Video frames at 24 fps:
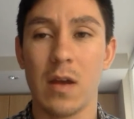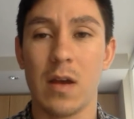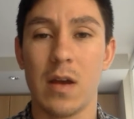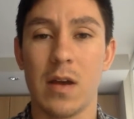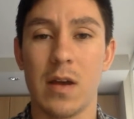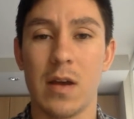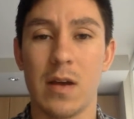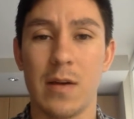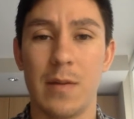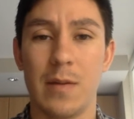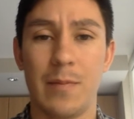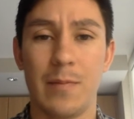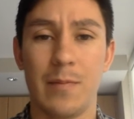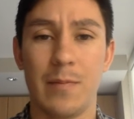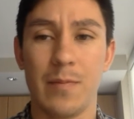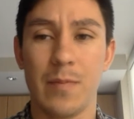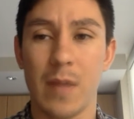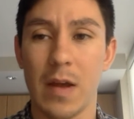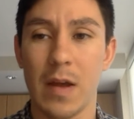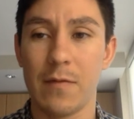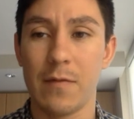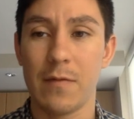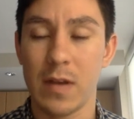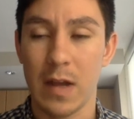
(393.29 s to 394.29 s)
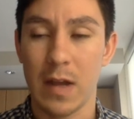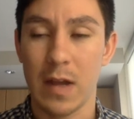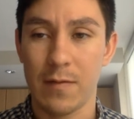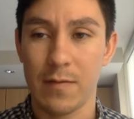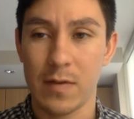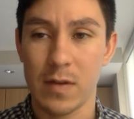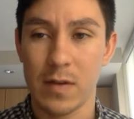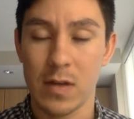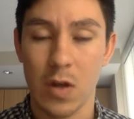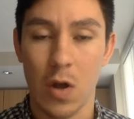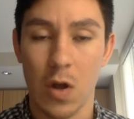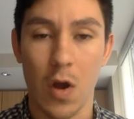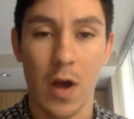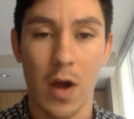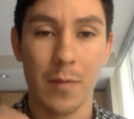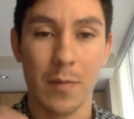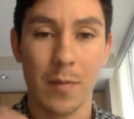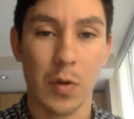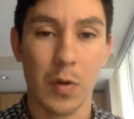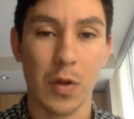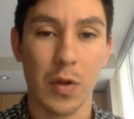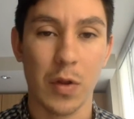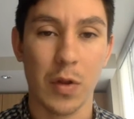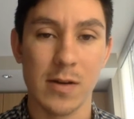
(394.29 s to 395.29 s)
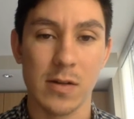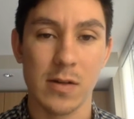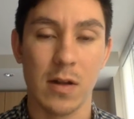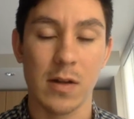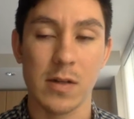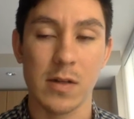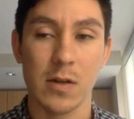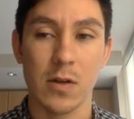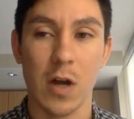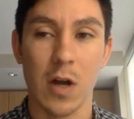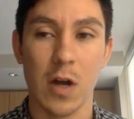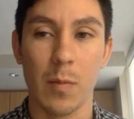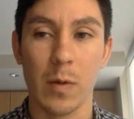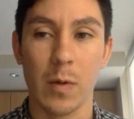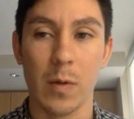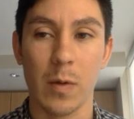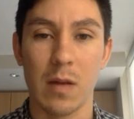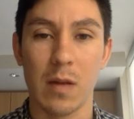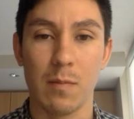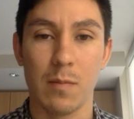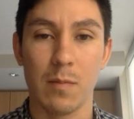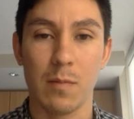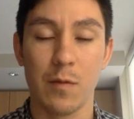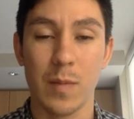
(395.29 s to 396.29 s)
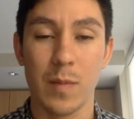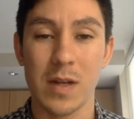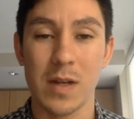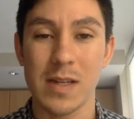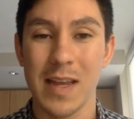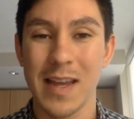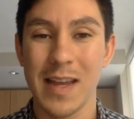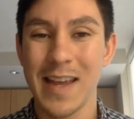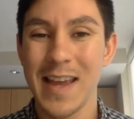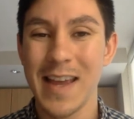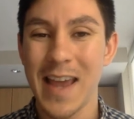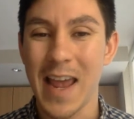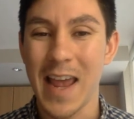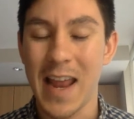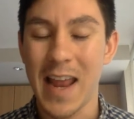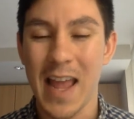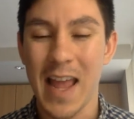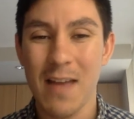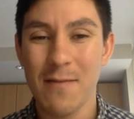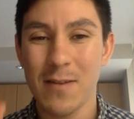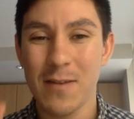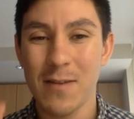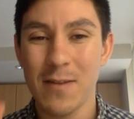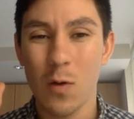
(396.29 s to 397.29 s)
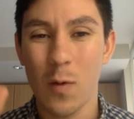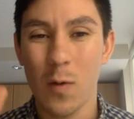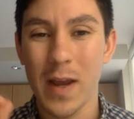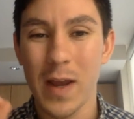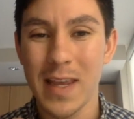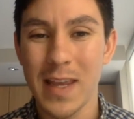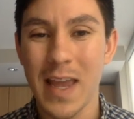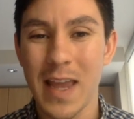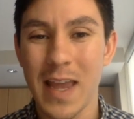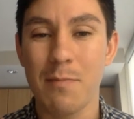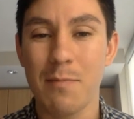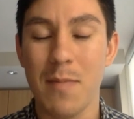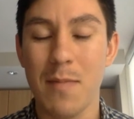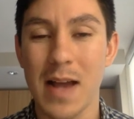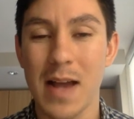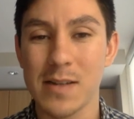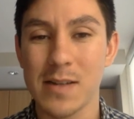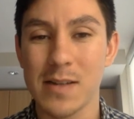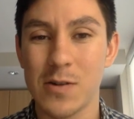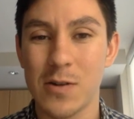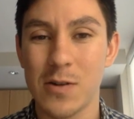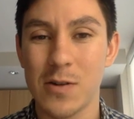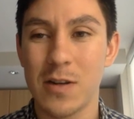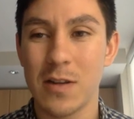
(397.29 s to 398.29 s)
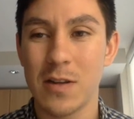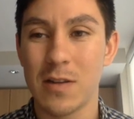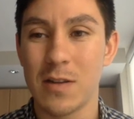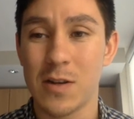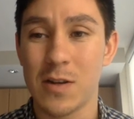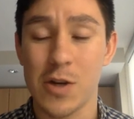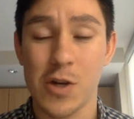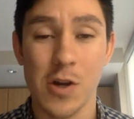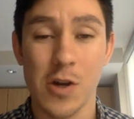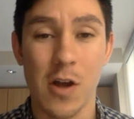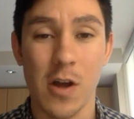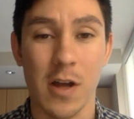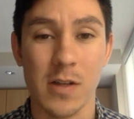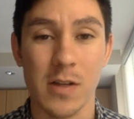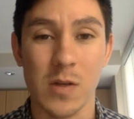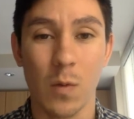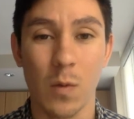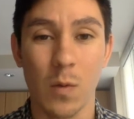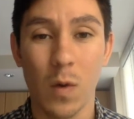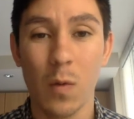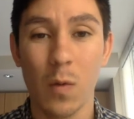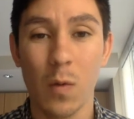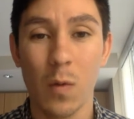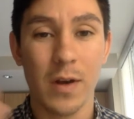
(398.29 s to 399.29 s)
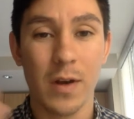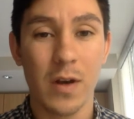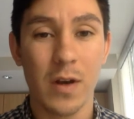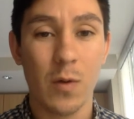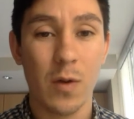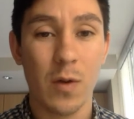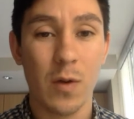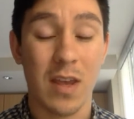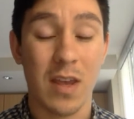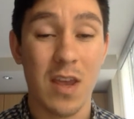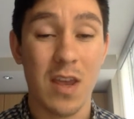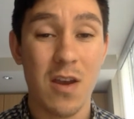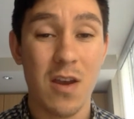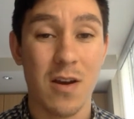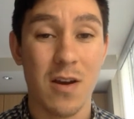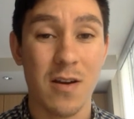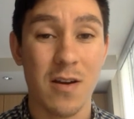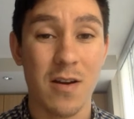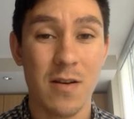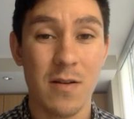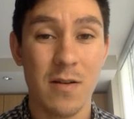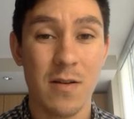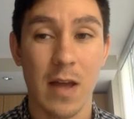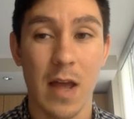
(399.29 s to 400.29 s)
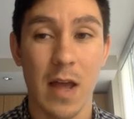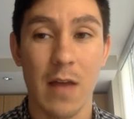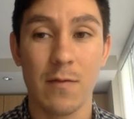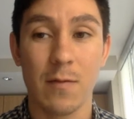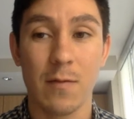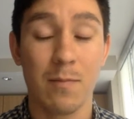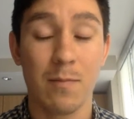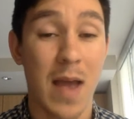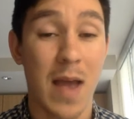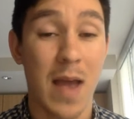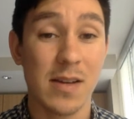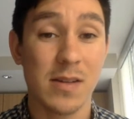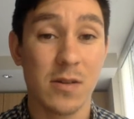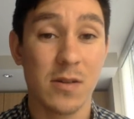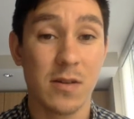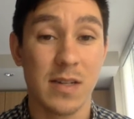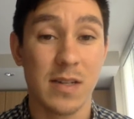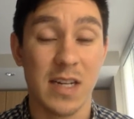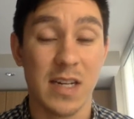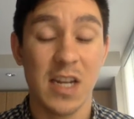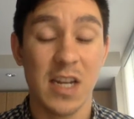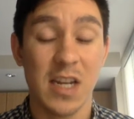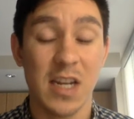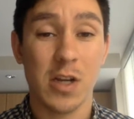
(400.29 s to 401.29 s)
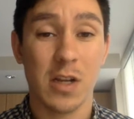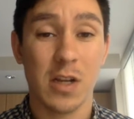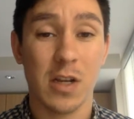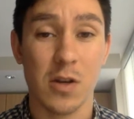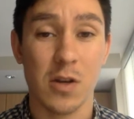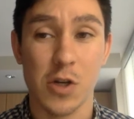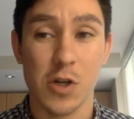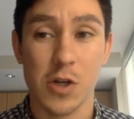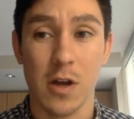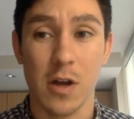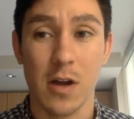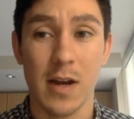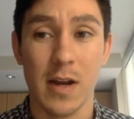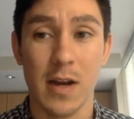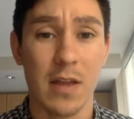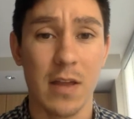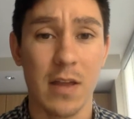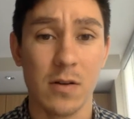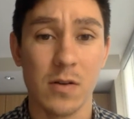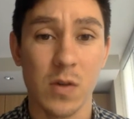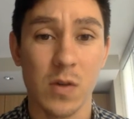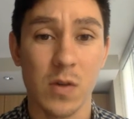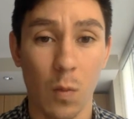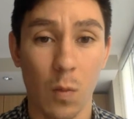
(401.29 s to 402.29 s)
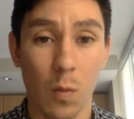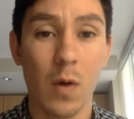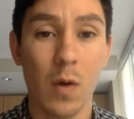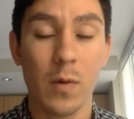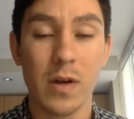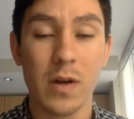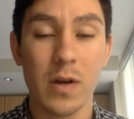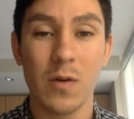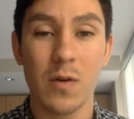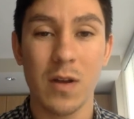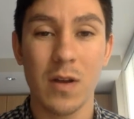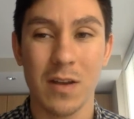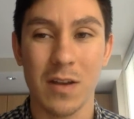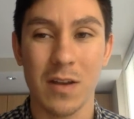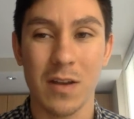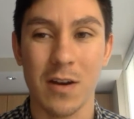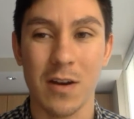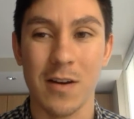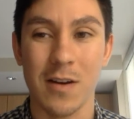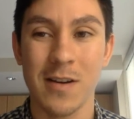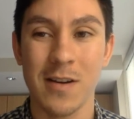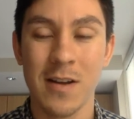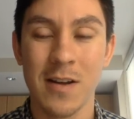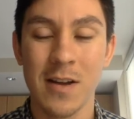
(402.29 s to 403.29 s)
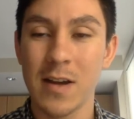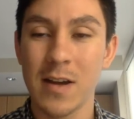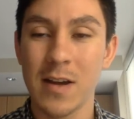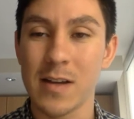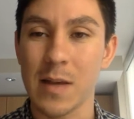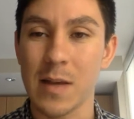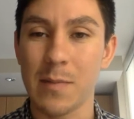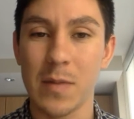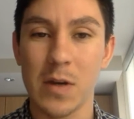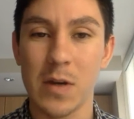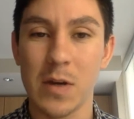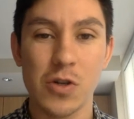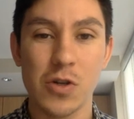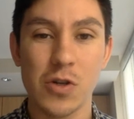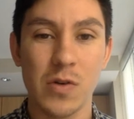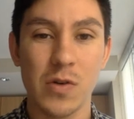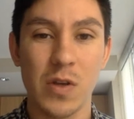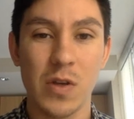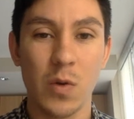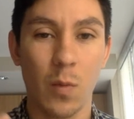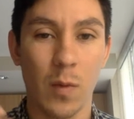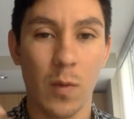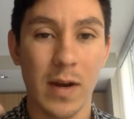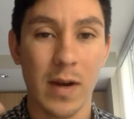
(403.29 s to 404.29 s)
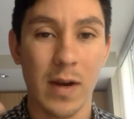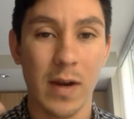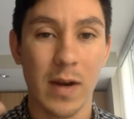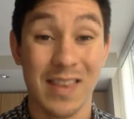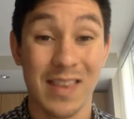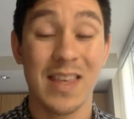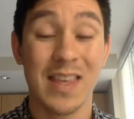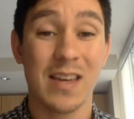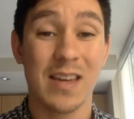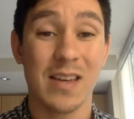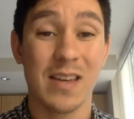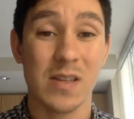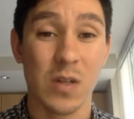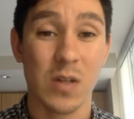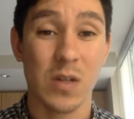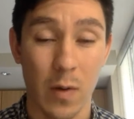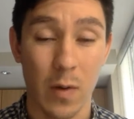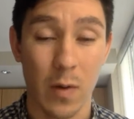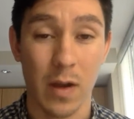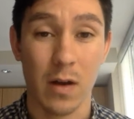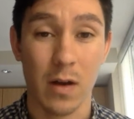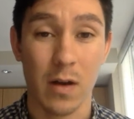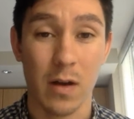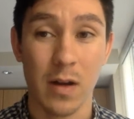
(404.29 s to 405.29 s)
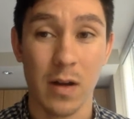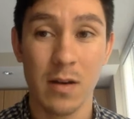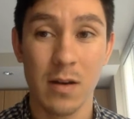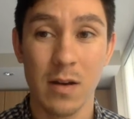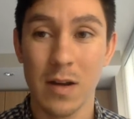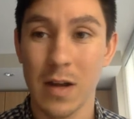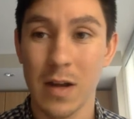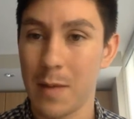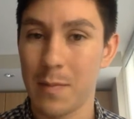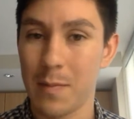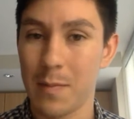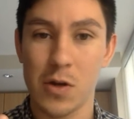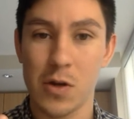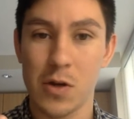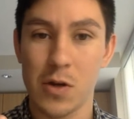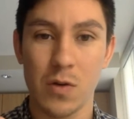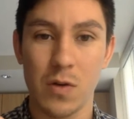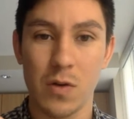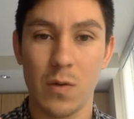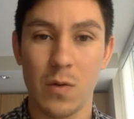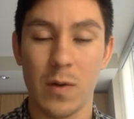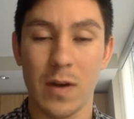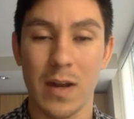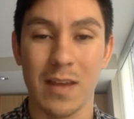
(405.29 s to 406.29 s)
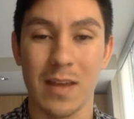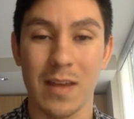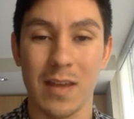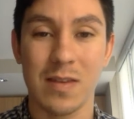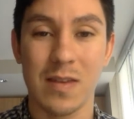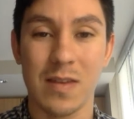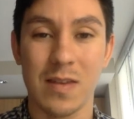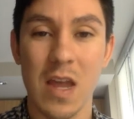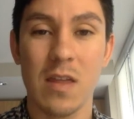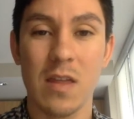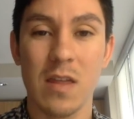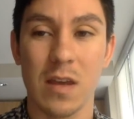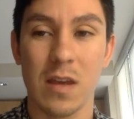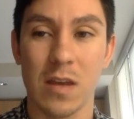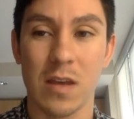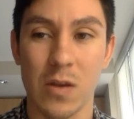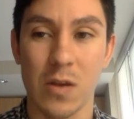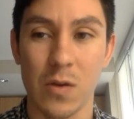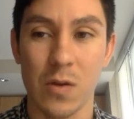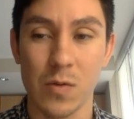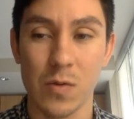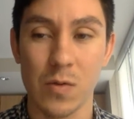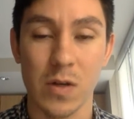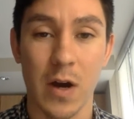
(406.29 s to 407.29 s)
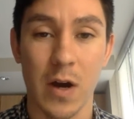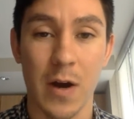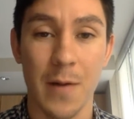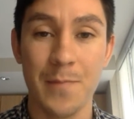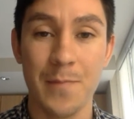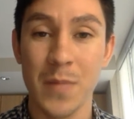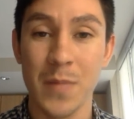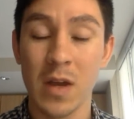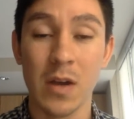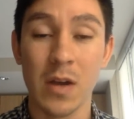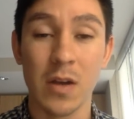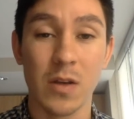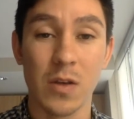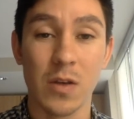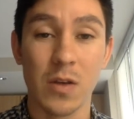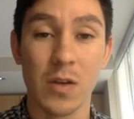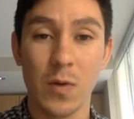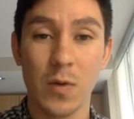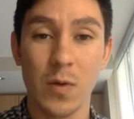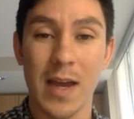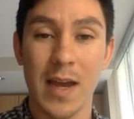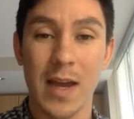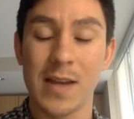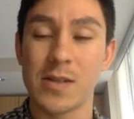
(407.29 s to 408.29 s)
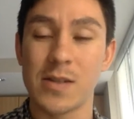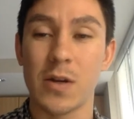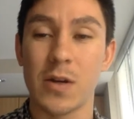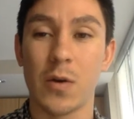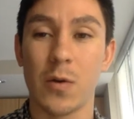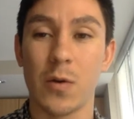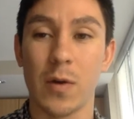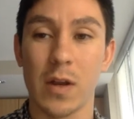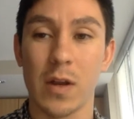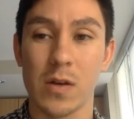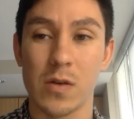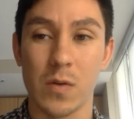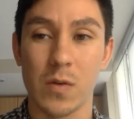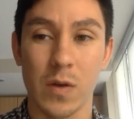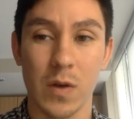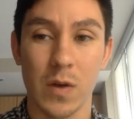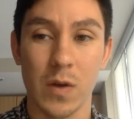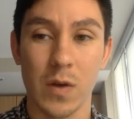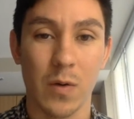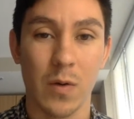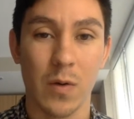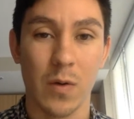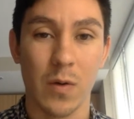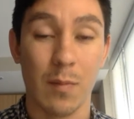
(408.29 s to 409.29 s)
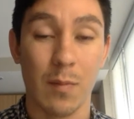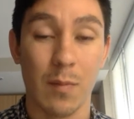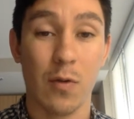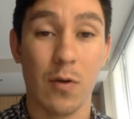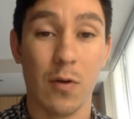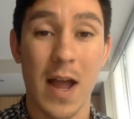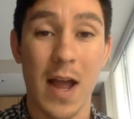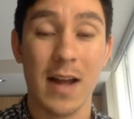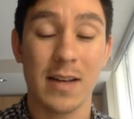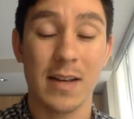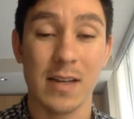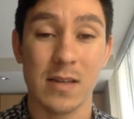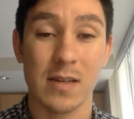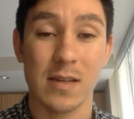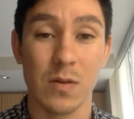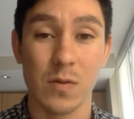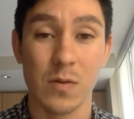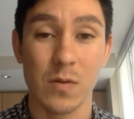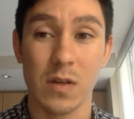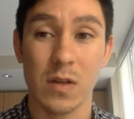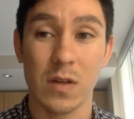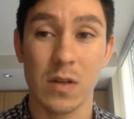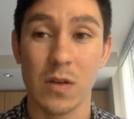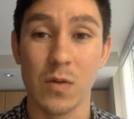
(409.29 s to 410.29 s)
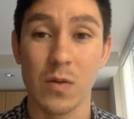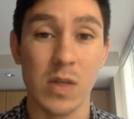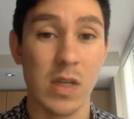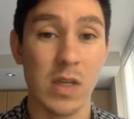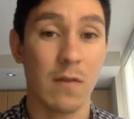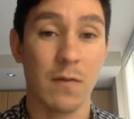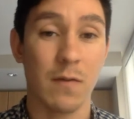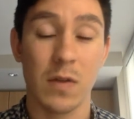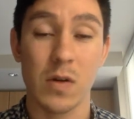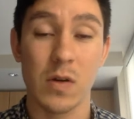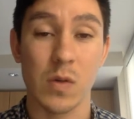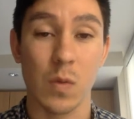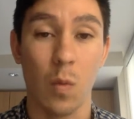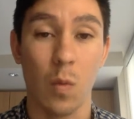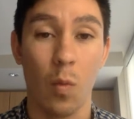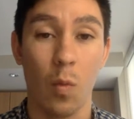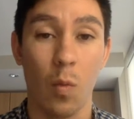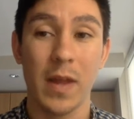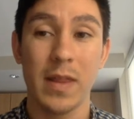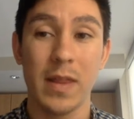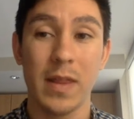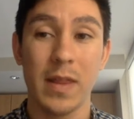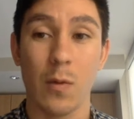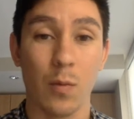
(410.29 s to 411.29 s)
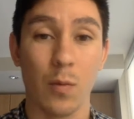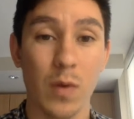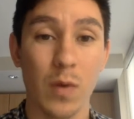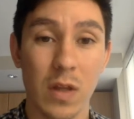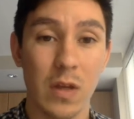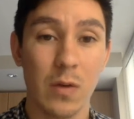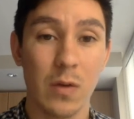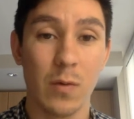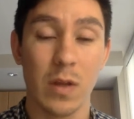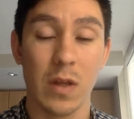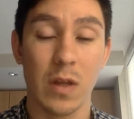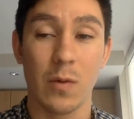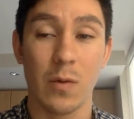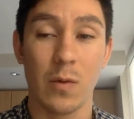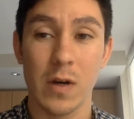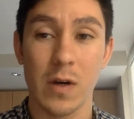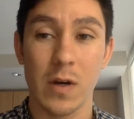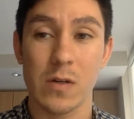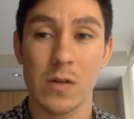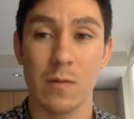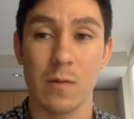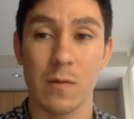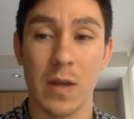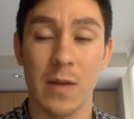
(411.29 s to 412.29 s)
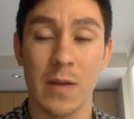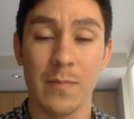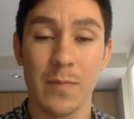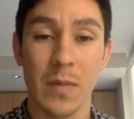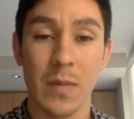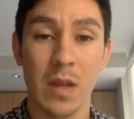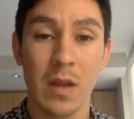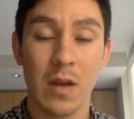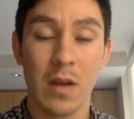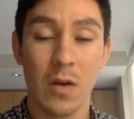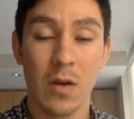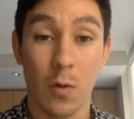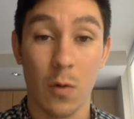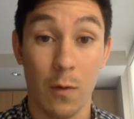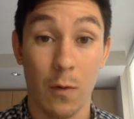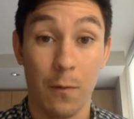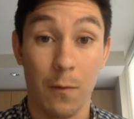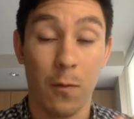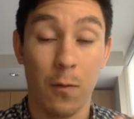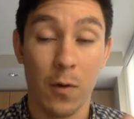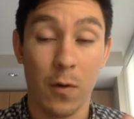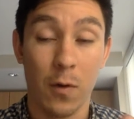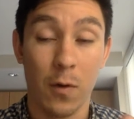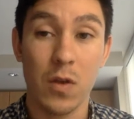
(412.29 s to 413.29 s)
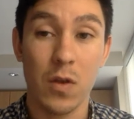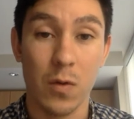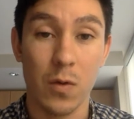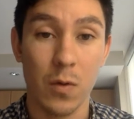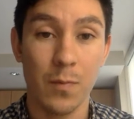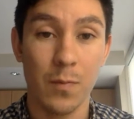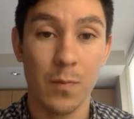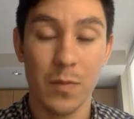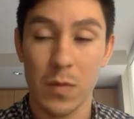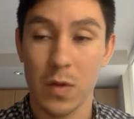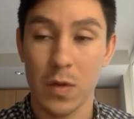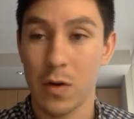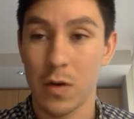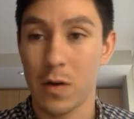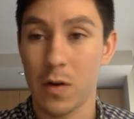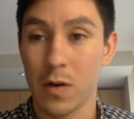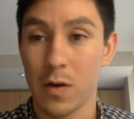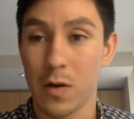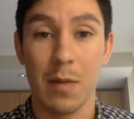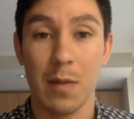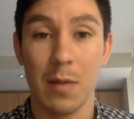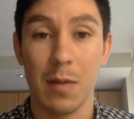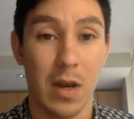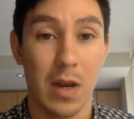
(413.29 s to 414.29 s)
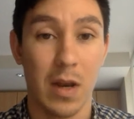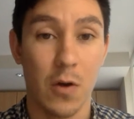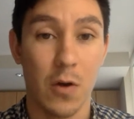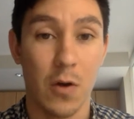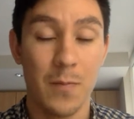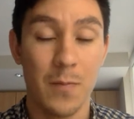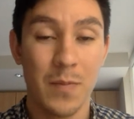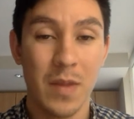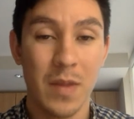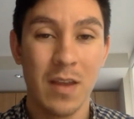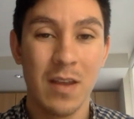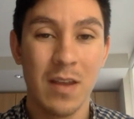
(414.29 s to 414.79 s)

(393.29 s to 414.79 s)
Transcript: Um, I've, I've, taught players lots of complicated movements, and I haven't quite yet mastered the shot. So what we're doing here, I haven't mastered teaching the shot either. So what we're doing here is I'm going to show you what I think is going on. I'm going to show you what I think the cues are. You guys are going to go and practice those cues, and if there's one that really, really works for me, or for you, you're going to let me know.